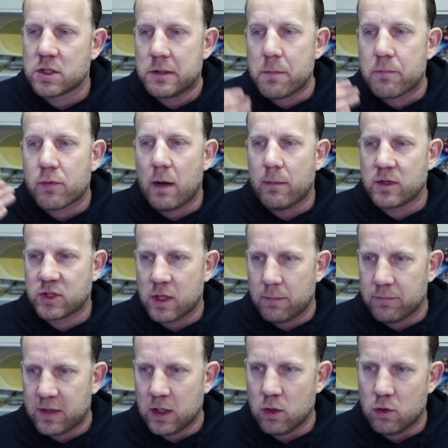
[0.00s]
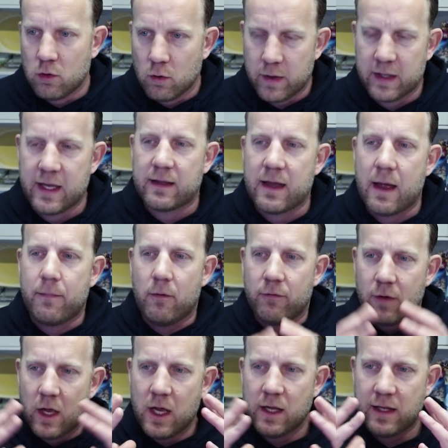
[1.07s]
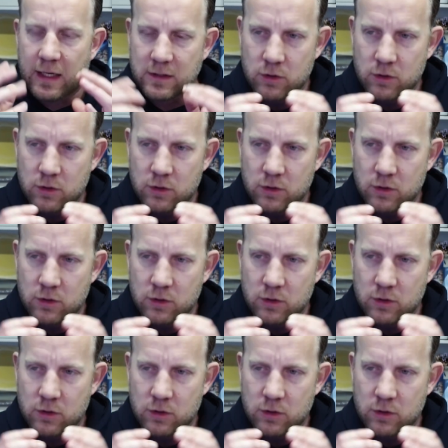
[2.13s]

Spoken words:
If you promise something, you do it, that type of thing.